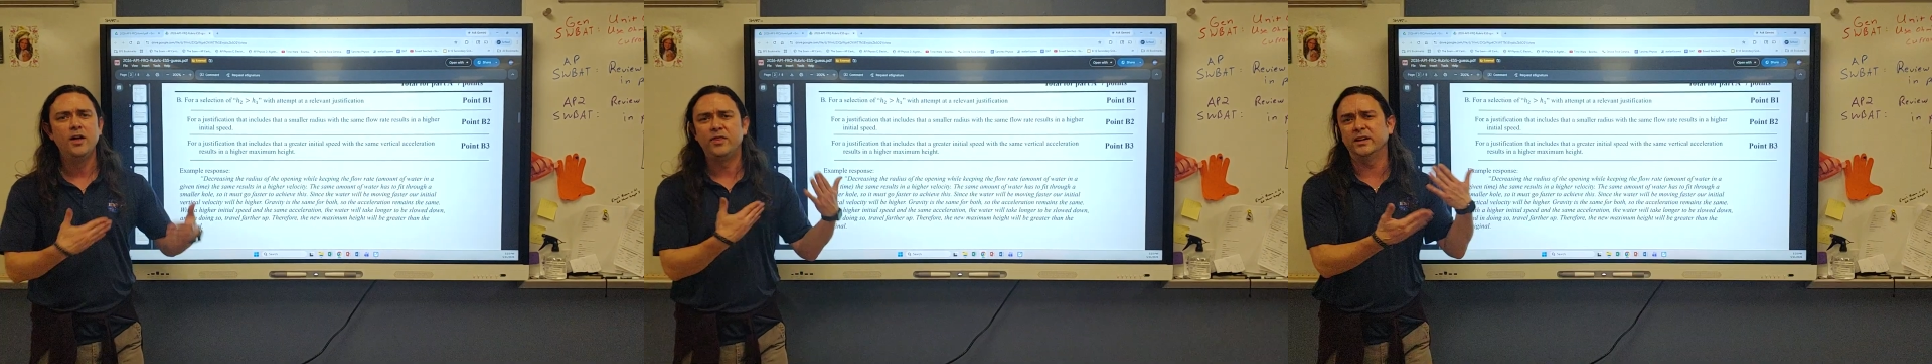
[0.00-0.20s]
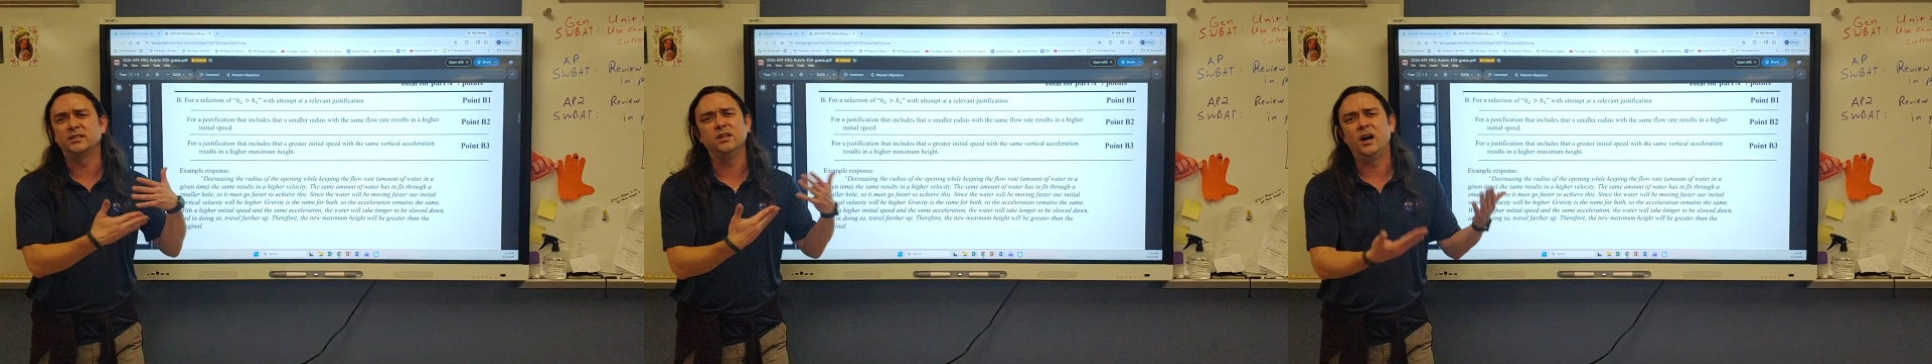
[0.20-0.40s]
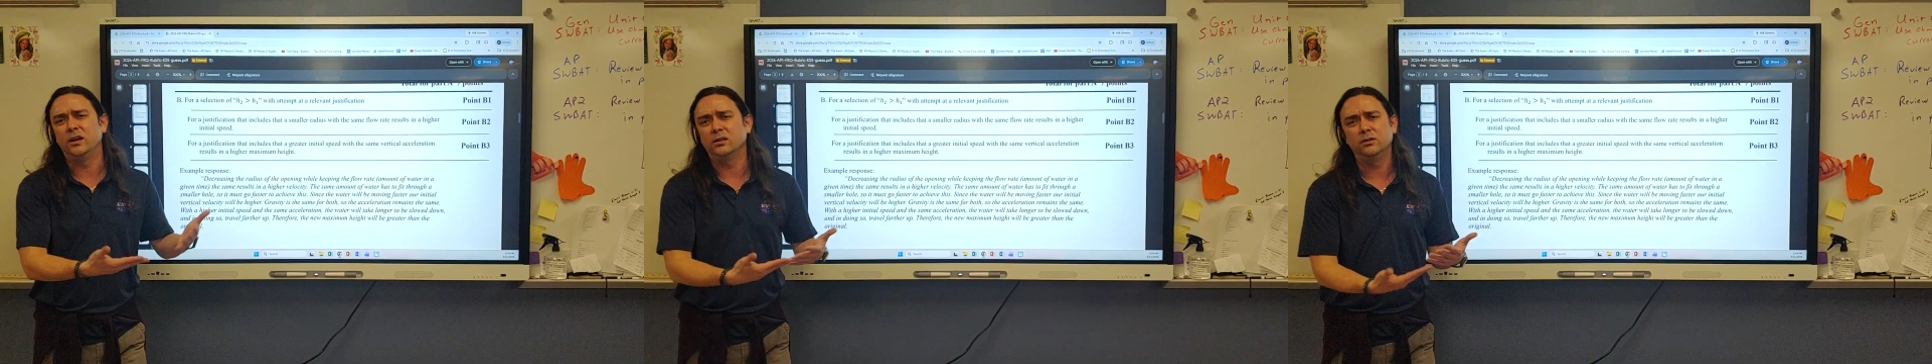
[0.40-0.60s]
That's
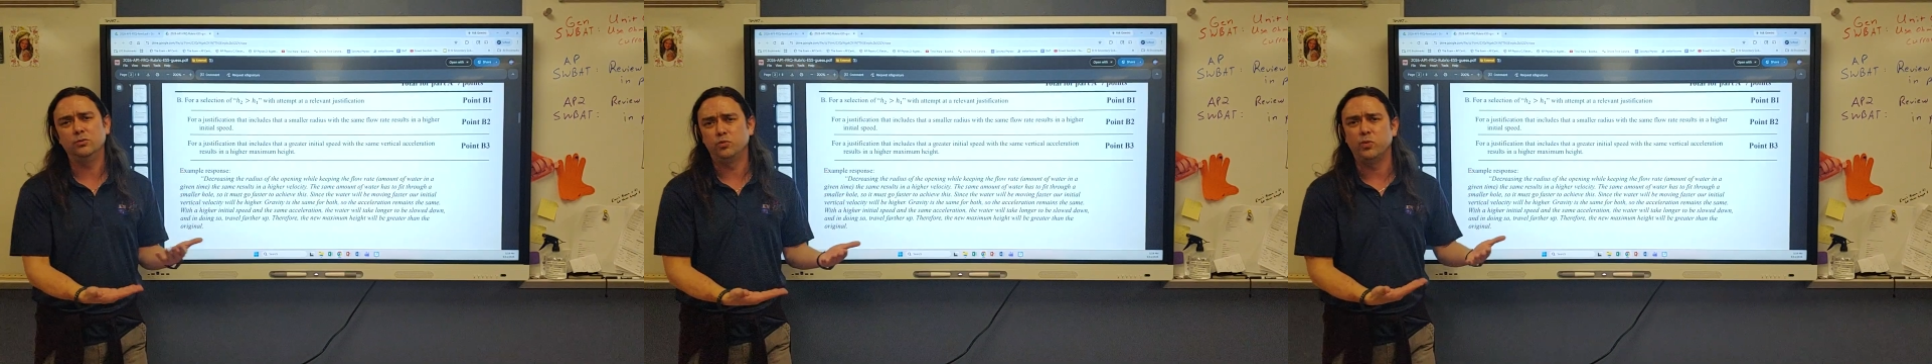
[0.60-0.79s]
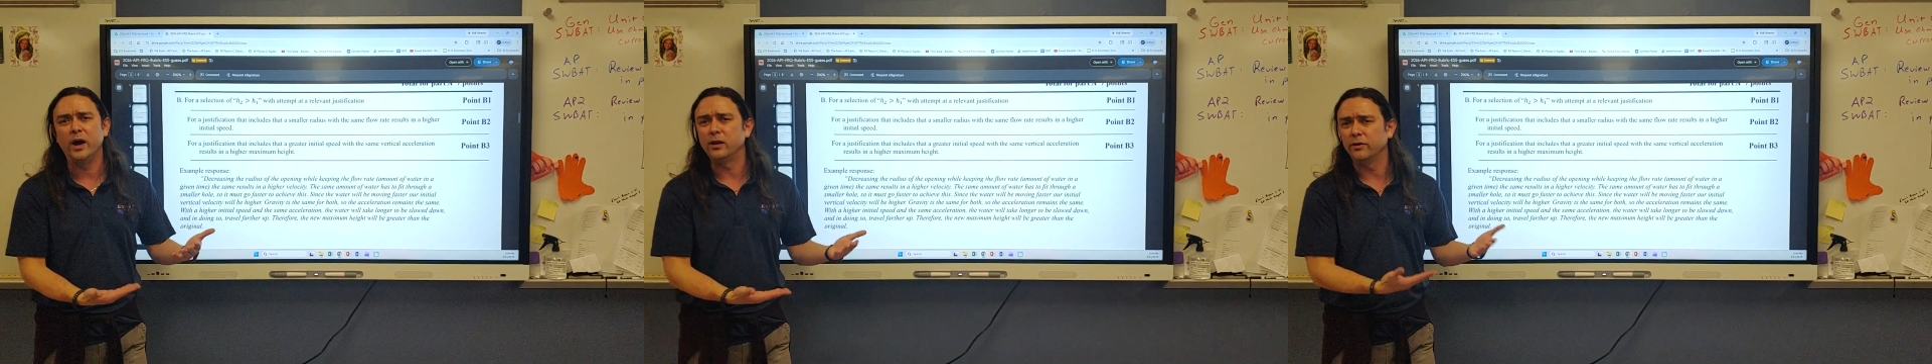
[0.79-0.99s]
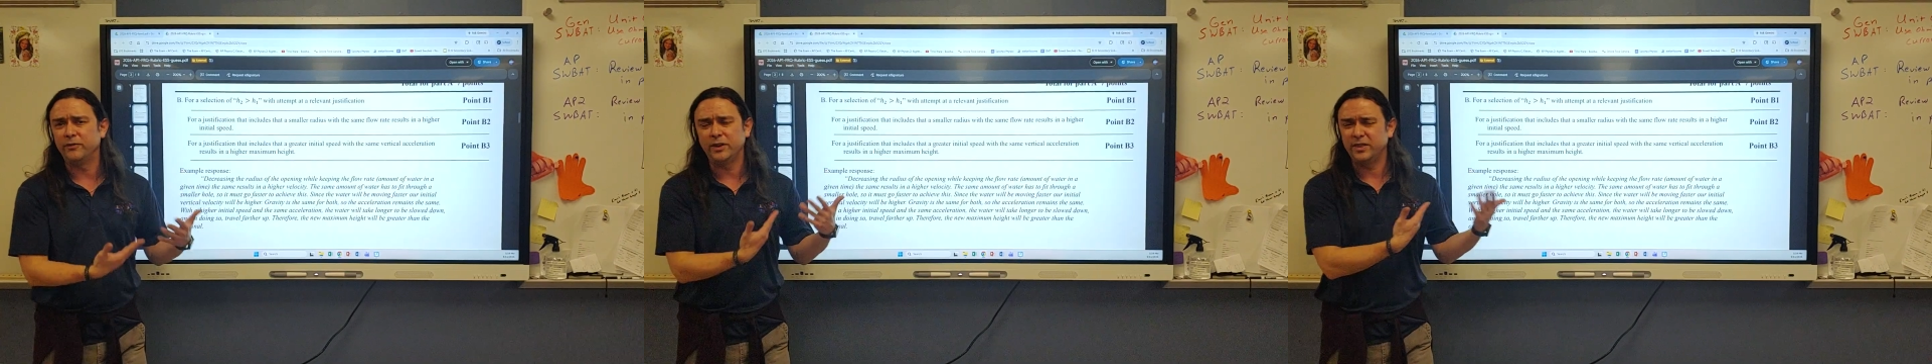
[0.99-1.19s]
not
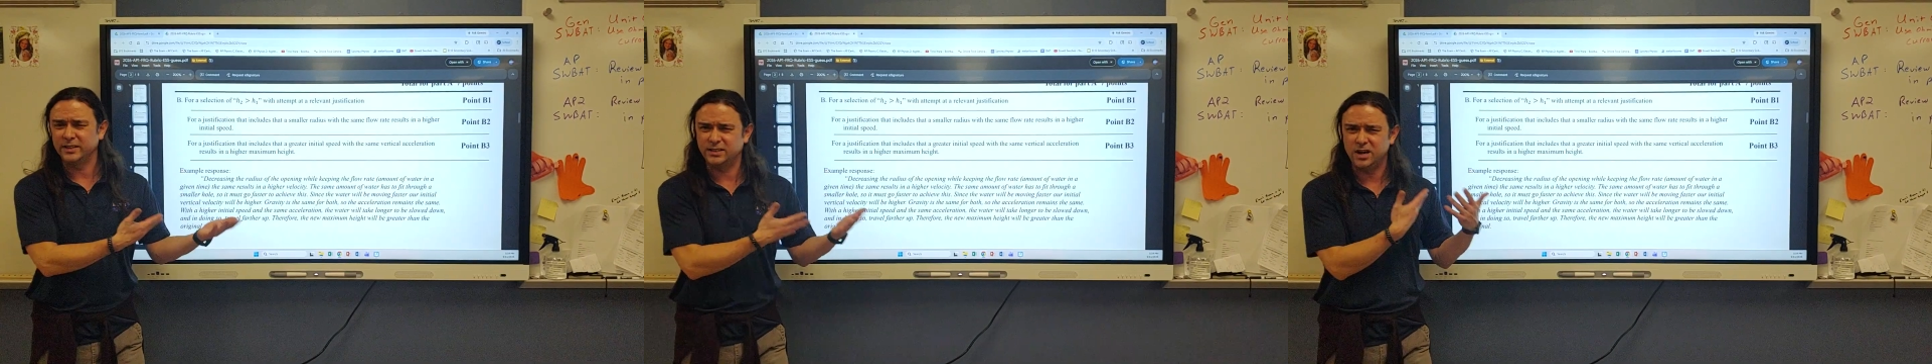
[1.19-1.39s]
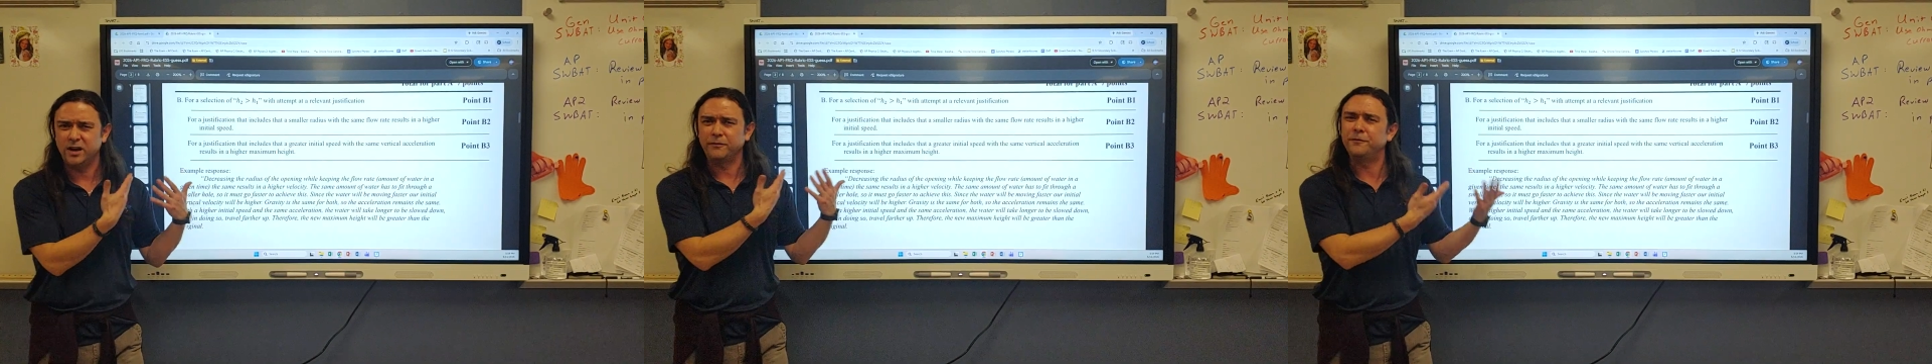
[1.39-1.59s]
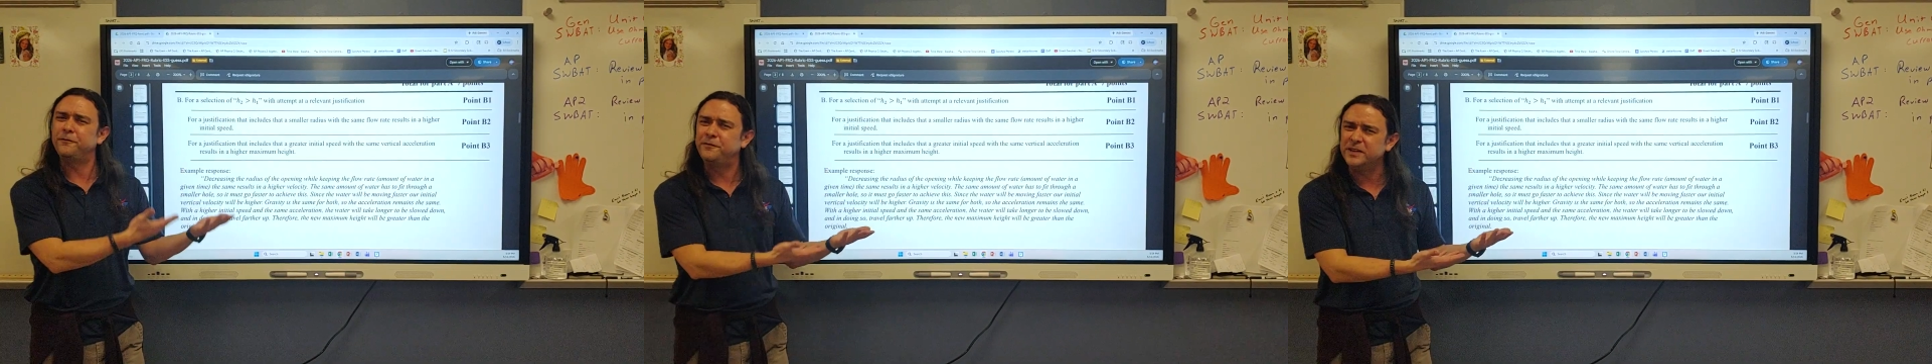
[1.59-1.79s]
relevant, that's not